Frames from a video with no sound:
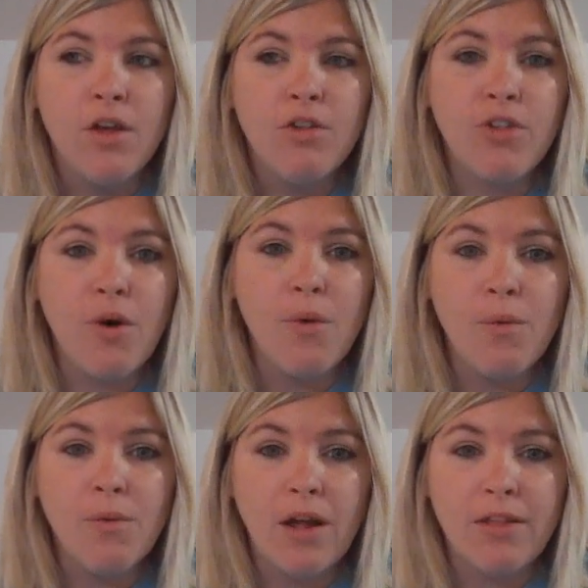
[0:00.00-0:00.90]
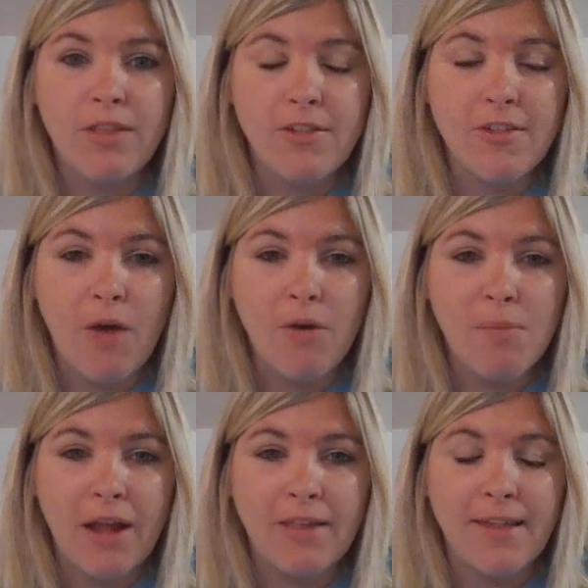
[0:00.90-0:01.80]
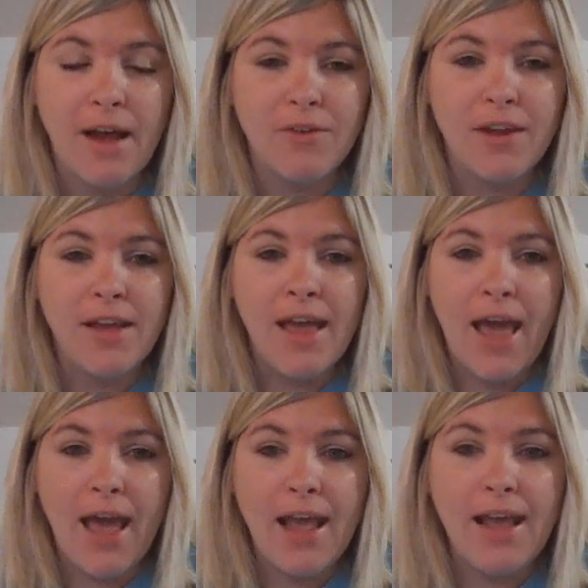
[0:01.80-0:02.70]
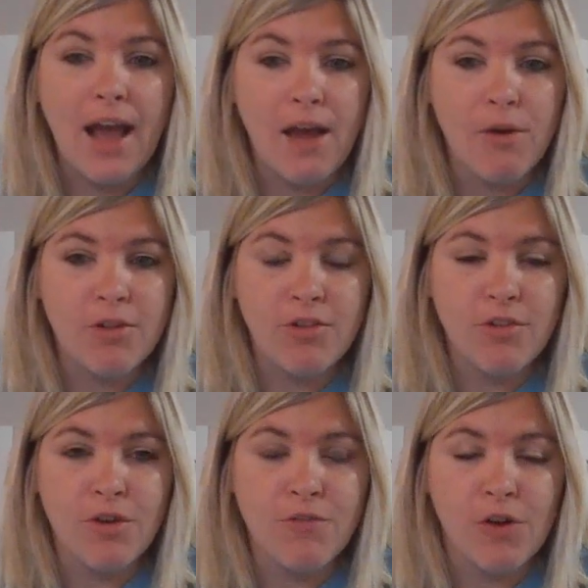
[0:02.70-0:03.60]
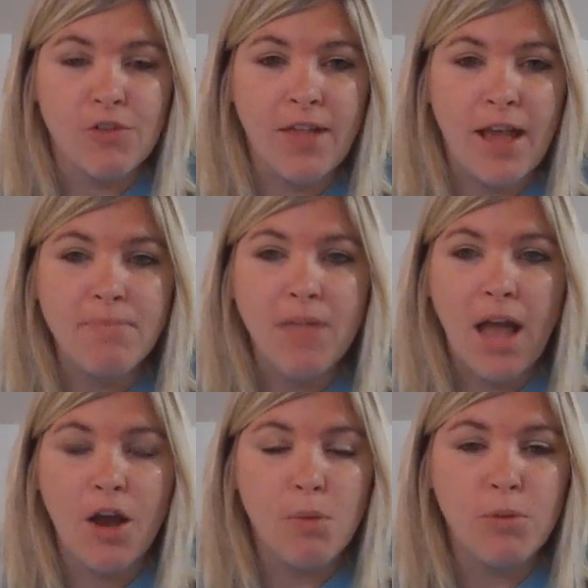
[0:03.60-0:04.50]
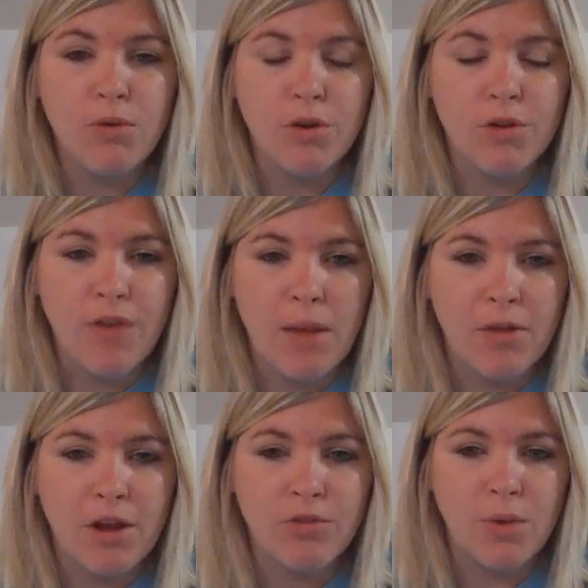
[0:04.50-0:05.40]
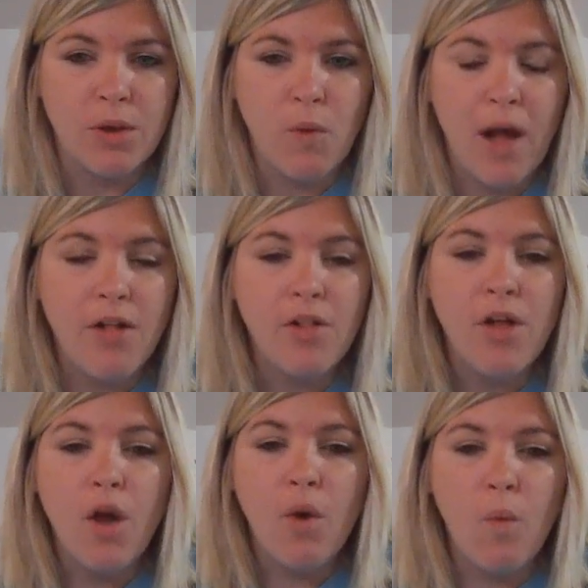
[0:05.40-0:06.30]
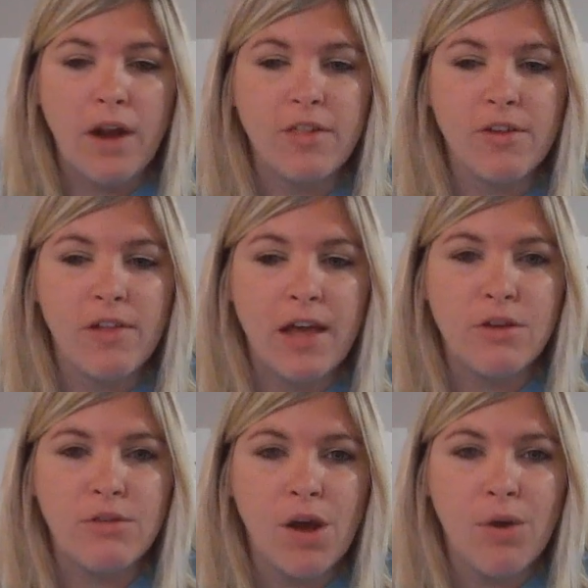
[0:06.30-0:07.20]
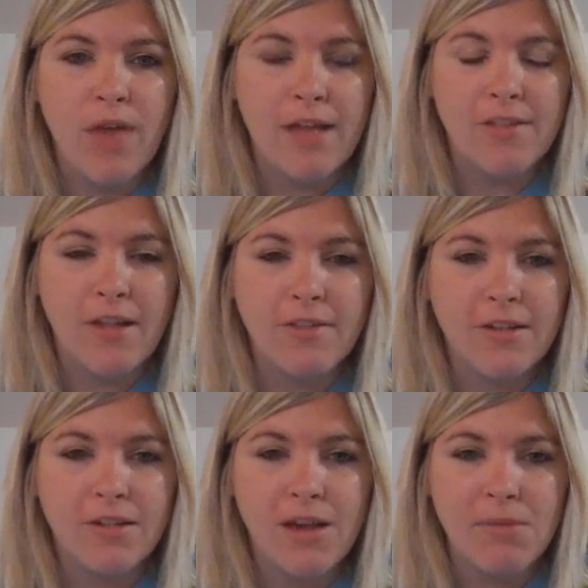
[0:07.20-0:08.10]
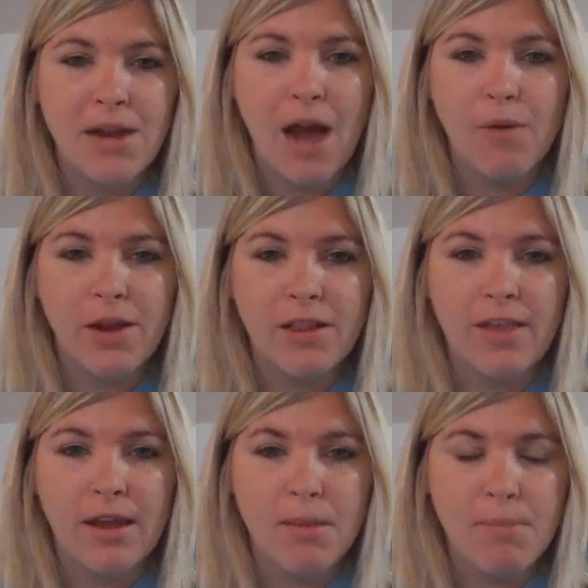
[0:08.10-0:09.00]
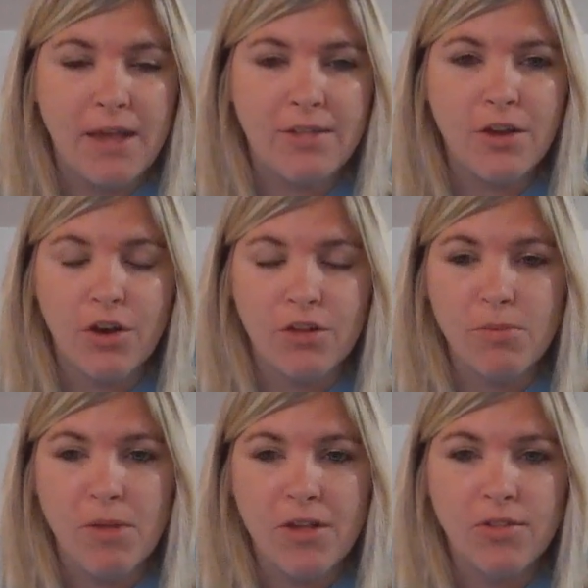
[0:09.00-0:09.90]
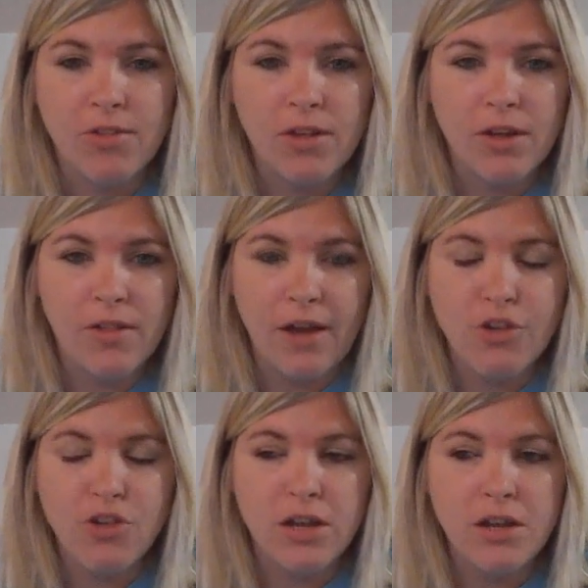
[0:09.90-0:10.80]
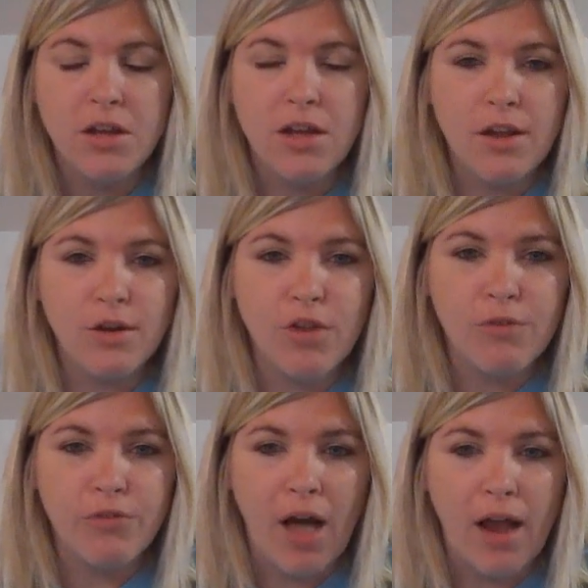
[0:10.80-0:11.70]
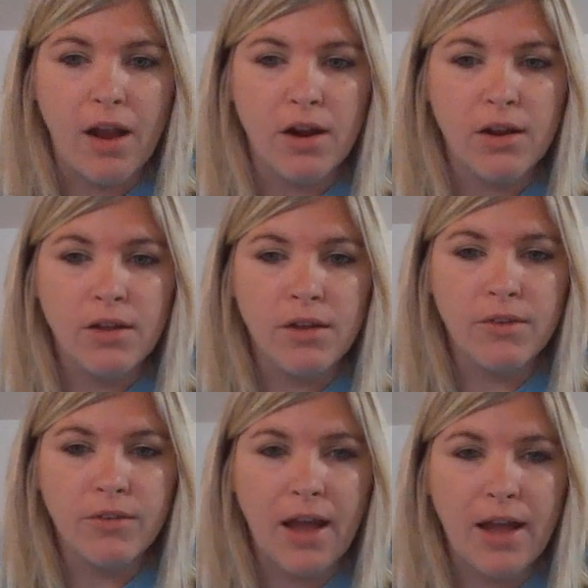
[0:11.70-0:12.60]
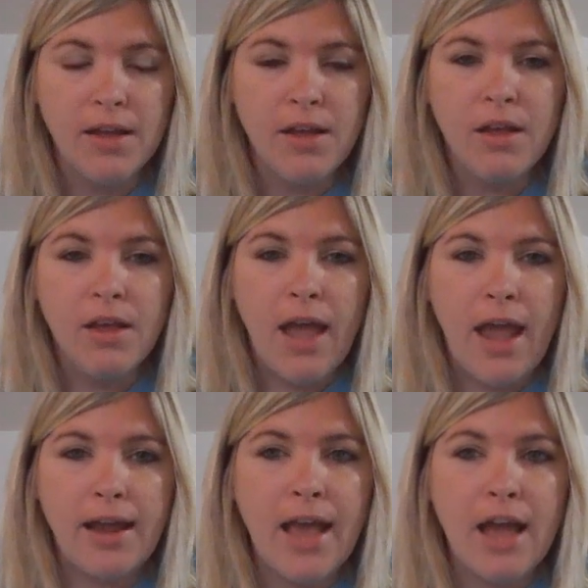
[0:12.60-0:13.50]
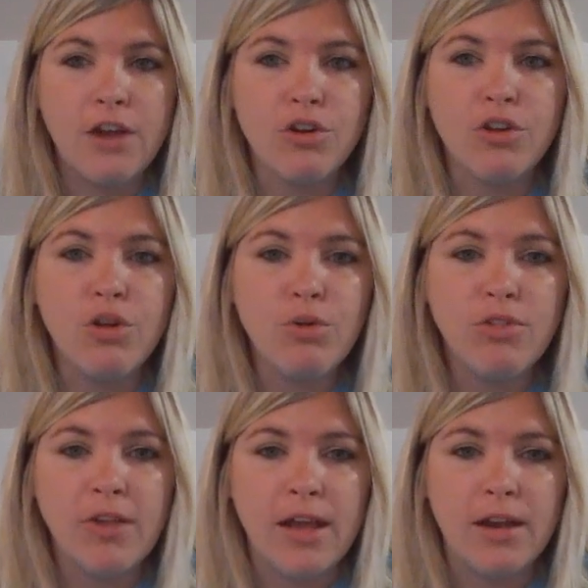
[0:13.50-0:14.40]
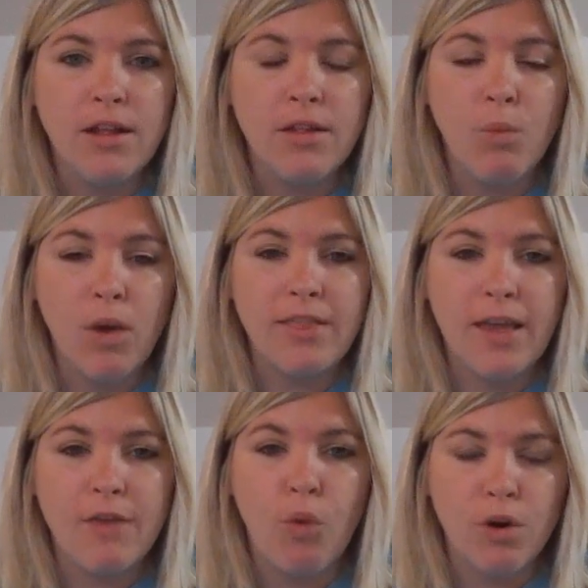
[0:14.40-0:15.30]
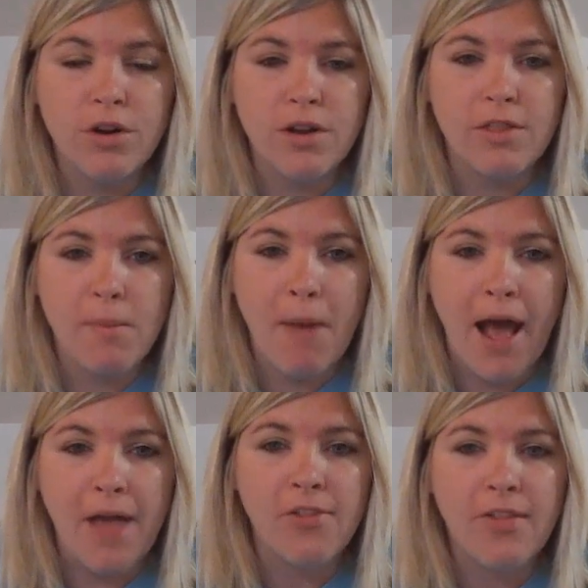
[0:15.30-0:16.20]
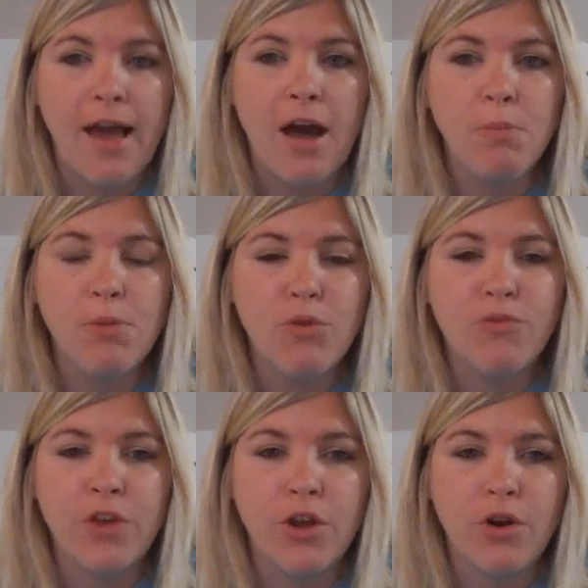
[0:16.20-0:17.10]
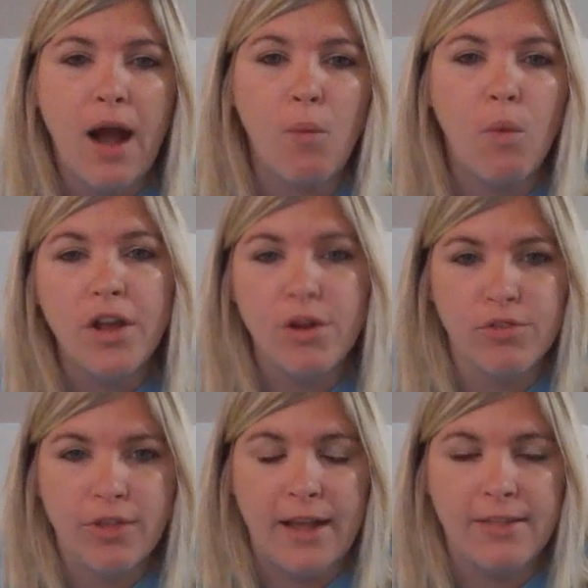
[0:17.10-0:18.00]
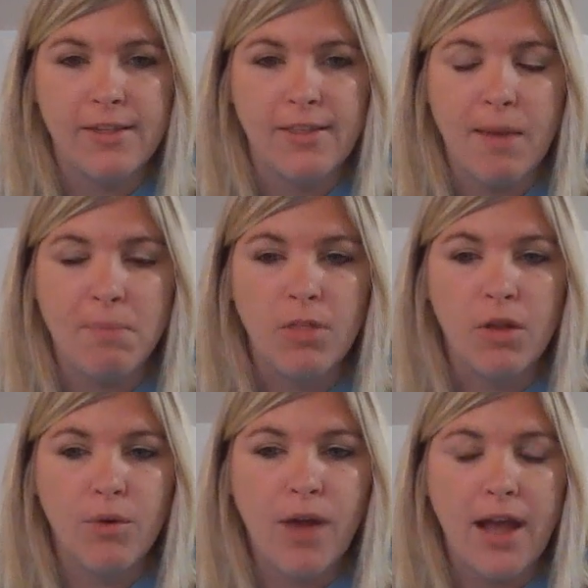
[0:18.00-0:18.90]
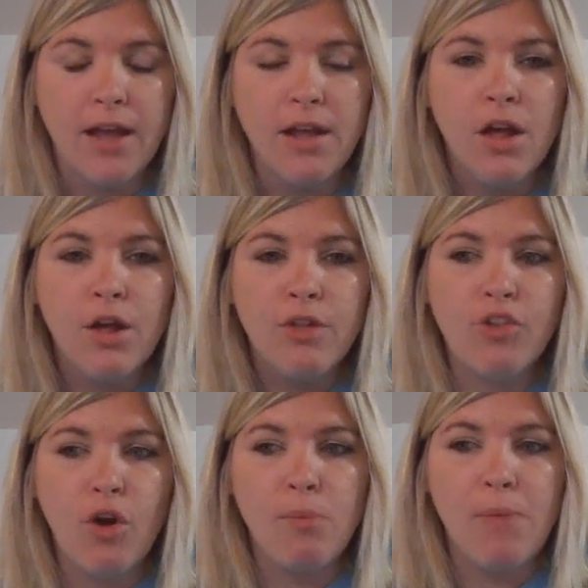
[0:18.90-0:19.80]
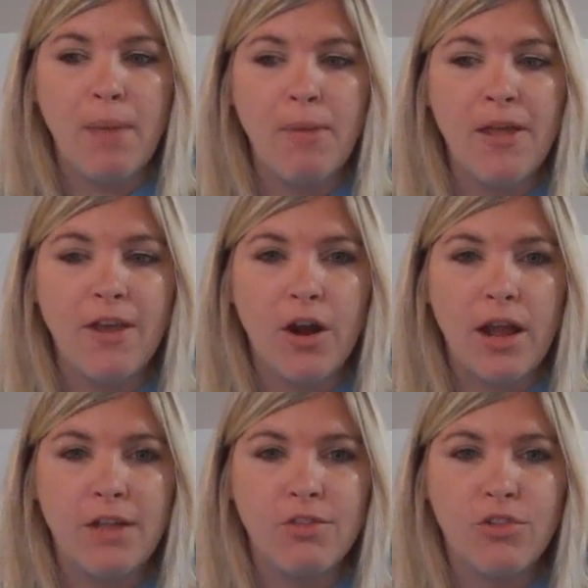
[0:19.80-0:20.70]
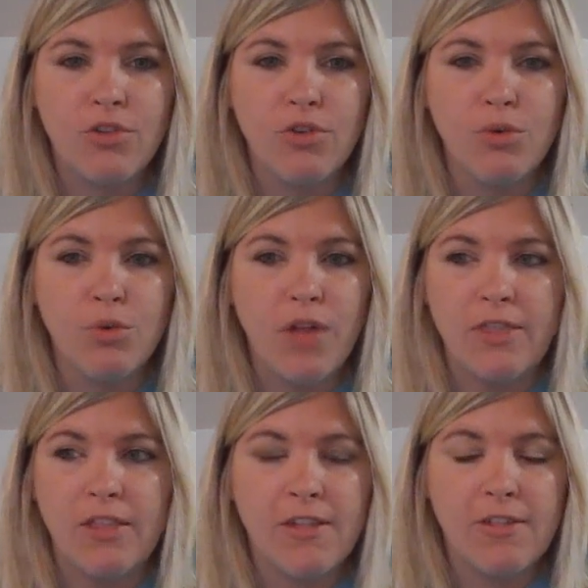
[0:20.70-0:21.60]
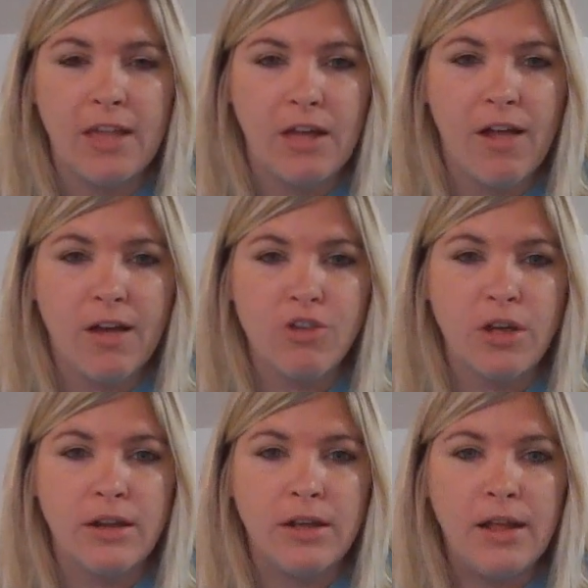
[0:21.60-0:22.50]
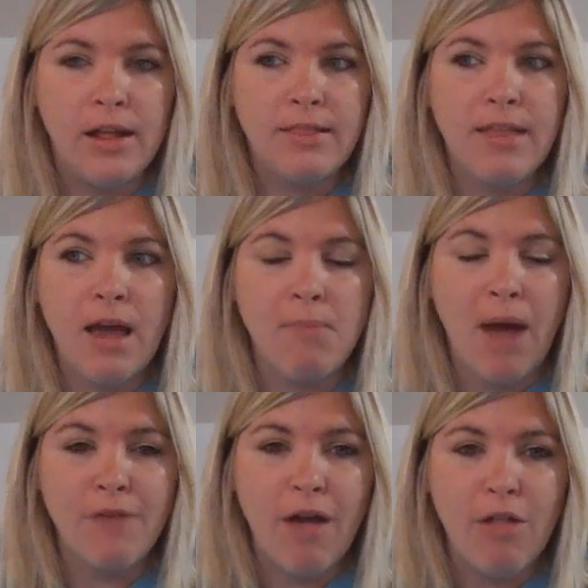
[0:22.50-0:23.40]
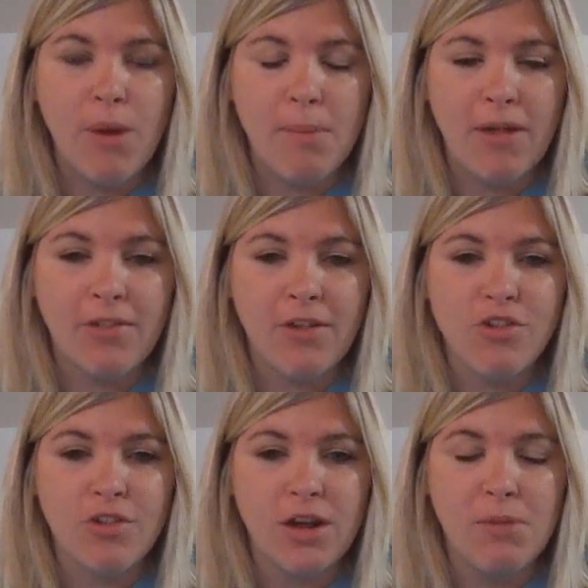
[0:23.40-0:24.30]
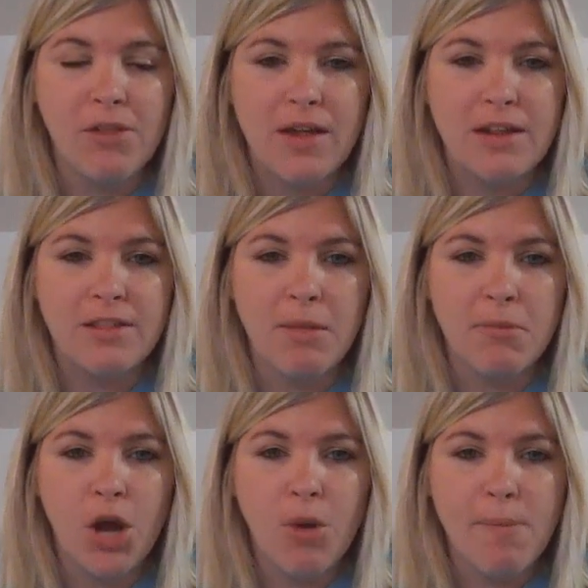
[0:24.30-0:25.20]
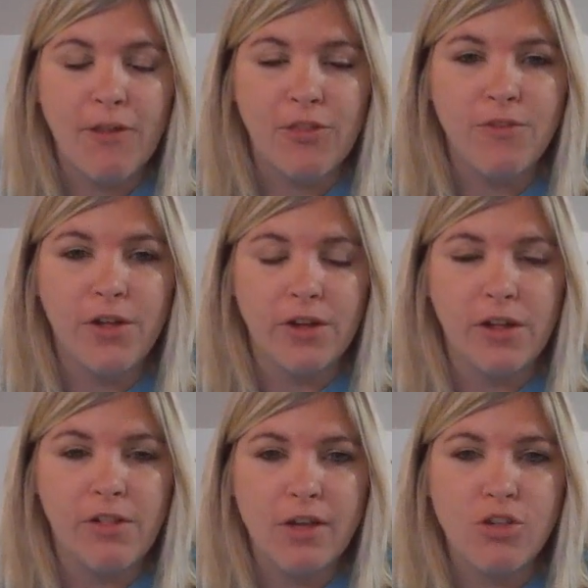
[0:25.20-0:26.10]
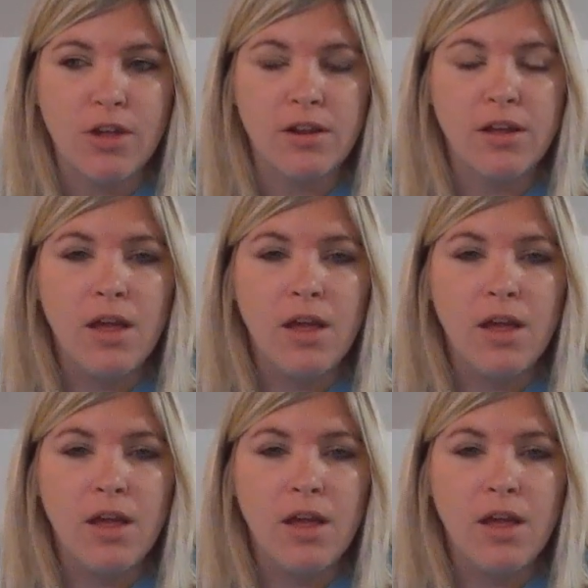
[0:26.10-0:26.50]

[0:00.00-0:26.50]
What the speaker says: So this is how it might sound. Hey, I always use their first name. I hope you and your family are doing well. Wanted to let you know that Scentsy's coming out with an amazing Christmas collection. Here's our flyer. Okay. And again, you're using what they've ordered in the past to help you figure out what you're saying to them. Okay. So maybe they're into like the Disney collection. Then my follow-up message is going to be letting them know about the Villain collection.